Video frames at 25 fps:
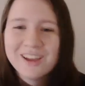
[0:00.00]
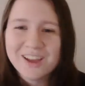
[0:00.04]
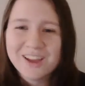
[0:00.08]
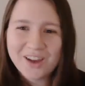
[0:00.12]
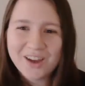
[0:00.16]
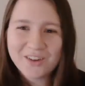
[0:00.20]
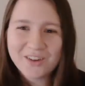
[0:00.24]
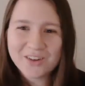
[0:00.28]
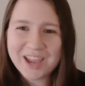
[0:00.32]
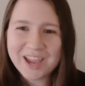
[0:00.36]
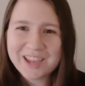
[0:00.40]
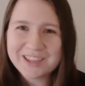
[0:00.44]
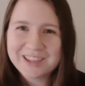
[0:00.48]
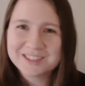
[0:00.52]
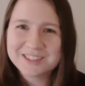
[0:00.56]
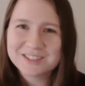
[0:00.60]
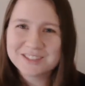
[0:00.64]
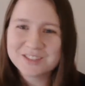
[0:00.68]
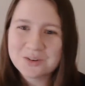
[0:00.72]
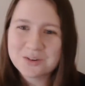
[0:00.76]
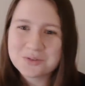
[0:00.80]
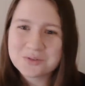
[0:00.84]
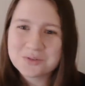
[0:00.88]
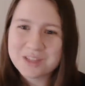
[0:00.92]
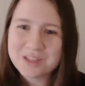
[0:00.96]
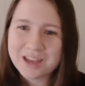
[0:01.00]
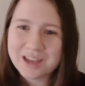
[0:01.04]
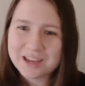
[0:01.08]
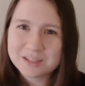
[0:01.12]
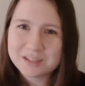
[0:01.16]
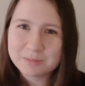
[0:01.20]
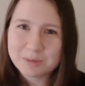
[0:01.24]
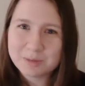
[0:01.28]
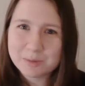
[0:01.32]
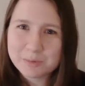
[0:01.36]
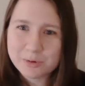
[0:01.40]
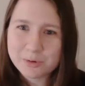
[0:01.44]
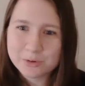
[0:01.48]
Okay, so that is
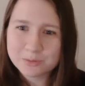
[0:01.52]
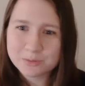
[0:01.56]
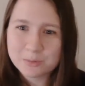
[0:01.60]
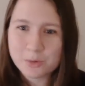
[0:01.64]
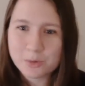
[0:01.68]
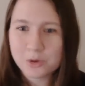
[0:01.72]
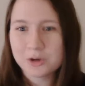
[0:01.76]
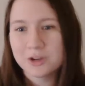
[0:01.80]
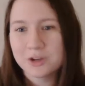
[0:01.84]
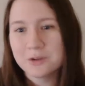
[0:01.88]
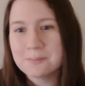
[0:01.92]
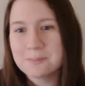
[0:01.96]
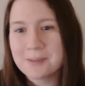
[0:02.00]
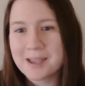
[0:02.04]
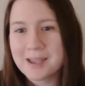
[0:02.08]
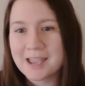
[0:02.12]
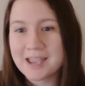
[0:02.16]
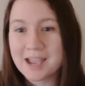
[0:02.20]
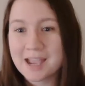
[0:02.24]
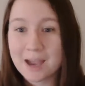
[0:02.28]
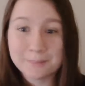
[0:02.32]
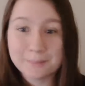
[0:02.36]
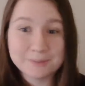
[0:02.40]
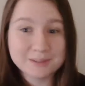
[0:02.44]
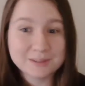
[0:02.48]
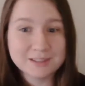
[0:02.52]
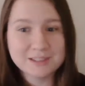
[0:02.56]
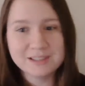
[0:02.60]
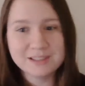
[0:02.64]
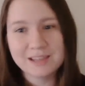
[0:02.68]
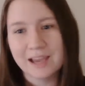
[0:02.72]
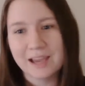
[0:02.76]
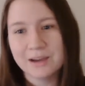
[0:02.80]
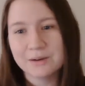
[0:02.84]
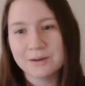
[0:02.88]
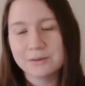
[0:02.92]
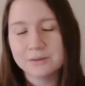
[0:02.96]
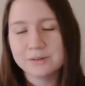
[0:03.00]
my postmortem, my ups and
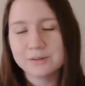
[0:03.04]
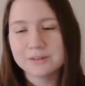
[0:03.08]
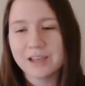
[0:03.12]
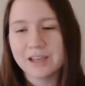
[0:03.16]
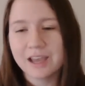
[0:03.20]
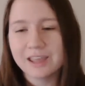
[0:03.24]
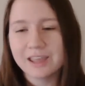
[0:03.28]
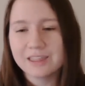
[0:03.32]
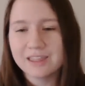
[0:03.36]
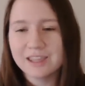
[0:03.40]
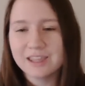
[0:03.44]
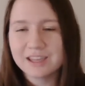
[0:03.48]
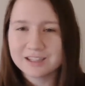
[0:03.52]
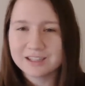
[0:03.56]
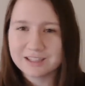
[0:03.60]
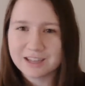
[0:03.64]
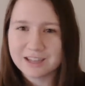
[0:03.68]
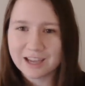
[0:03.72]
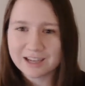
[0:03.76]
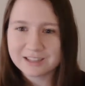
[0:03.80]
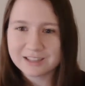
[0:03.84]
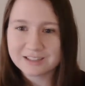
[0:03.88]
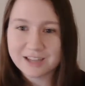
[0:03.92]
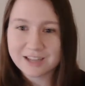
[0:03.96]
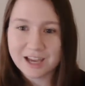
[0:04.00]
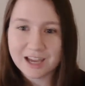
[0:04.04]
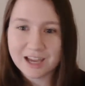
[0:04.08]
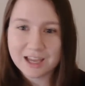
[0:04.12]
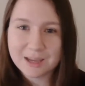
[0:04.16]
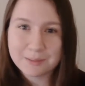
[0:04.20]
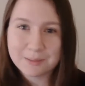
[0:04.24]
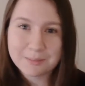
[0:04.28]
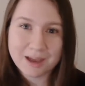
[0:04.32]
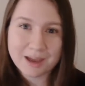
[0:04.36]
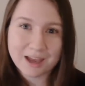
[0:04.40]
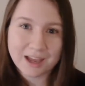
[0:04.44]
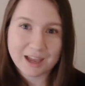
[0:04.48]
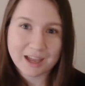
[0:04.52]
downs. I think next
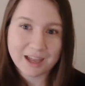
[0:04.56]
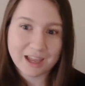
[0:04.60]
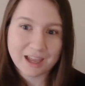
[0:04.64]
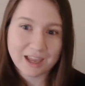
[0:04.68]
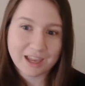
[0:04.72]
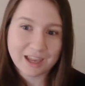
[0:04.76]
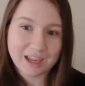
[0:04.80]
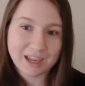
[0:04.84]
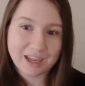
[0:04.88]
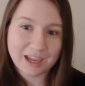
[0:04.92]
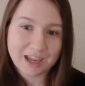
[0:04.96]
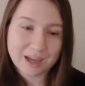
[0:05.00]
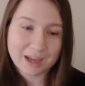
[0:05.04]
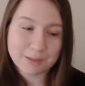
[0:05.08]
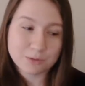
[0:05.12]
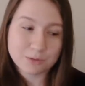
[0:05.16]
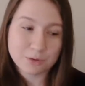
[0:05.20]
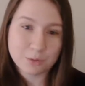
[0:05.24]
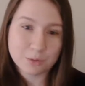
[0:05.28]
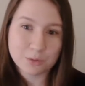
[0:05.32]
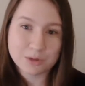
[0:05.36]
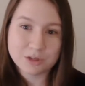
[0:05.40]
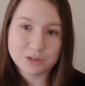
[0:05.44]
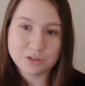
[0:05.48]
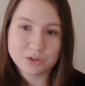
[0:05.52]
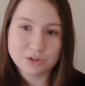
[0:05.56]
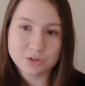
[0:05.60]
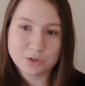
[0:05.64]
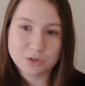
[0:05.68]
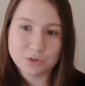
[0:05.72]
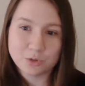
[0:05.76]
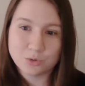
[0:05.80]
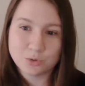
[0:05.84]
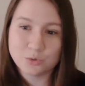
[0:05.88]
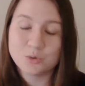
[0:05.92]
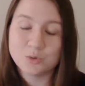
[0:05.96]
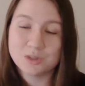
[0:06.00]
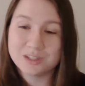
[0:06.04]
time I am going
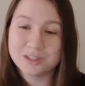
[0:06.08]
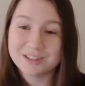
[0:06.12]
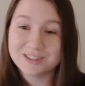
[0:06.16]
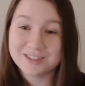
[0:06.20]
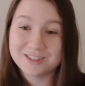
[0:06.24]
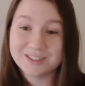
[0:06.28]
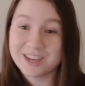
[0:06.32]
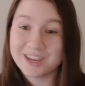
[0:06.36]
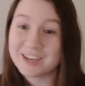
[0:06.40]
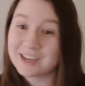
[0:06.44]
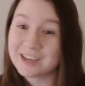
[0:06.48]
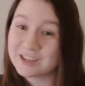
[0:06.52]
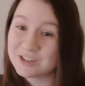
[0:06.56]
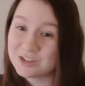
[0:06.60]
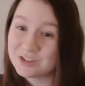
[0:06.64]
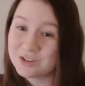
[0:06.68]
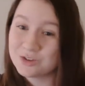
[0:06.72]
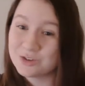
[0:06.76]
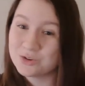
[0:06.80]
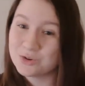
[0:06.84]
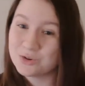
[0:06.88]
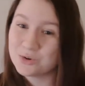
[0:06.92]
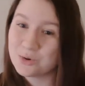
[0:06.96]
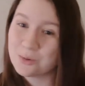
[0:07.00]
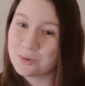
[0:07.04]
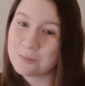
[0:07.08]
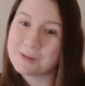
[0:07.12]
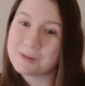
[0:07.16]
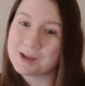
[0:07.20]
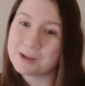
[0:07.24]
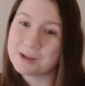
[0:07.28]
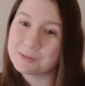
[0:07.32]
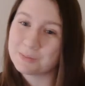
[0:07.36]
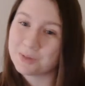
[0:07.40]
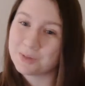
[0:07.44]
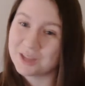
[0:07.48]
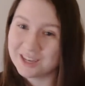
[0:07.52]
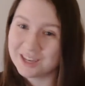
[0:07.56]
to stick to
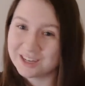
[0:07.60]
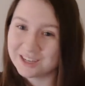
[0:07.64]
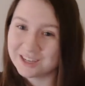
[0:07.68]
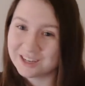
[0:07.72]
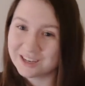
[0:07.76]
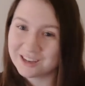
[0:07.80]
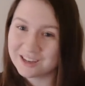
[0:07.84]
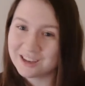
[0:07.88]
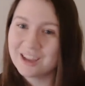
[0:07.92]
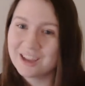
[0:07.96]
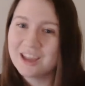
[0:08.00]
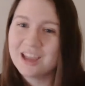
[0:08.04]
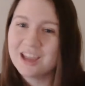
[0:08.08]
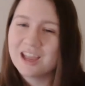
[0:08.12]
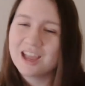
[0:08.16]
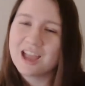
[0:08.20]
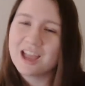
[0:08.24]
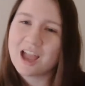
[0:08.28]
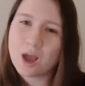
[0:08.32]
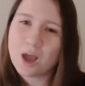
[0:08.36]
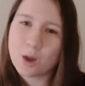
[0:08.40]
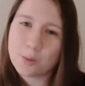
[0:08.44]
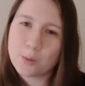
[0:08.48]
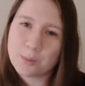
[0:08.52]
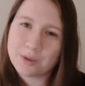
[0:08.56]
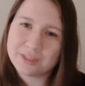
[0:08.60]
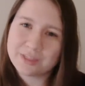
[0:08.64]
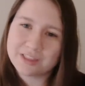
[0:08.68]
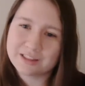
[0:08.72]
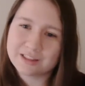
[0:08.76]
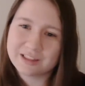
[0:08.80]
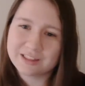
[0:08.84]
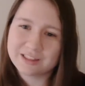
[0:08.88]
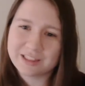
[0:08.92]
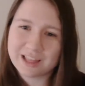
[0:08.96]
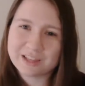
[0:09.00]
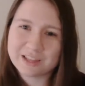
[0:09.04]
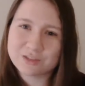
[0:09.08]
my planning. I think
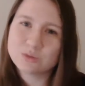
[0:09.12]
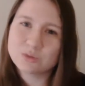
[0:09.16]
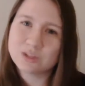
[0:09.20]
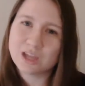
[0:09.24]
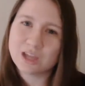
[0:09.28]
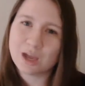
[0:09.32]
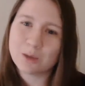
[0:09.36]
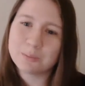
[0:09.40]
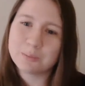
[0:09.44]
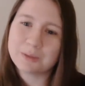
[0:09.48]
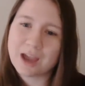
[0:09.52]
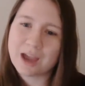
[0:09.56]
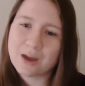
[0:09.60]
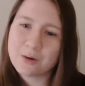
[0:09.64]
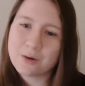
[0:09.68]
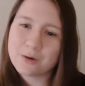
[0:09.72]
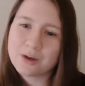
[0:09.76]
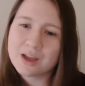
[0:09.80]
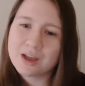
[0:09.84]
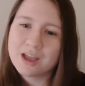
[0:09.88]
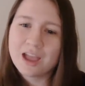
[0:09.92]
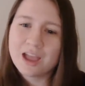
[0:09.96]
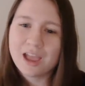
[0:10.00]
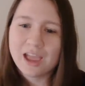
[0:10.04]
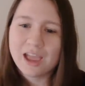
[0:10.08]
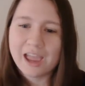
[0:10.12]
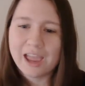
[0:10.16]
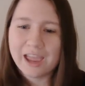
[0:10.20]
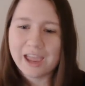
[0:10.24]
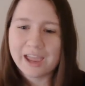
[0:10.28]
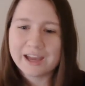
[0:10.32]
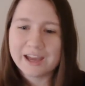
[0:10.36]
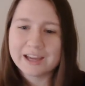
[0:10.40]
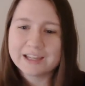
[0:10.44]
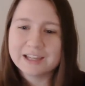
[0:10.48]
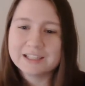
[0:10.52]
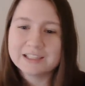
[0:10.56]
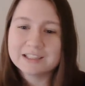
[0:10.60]
that that's really helped me out,
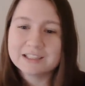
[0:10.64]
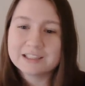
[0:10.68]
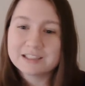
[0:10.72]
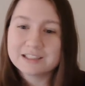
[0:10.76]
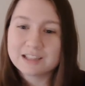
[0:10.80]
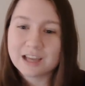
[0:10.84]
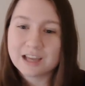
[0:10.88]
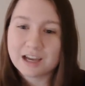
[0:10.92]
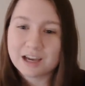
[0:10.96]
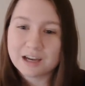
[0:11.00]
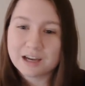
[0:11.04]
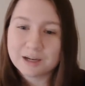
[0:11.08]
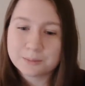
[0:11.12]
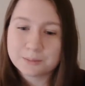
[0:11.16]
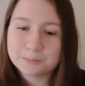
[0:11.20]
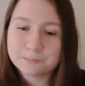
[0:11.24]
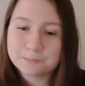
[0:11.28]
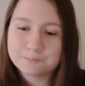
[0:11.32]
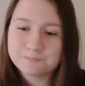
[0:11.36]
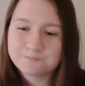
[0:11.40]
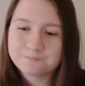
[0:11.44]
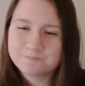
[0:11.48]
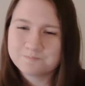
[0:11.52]
and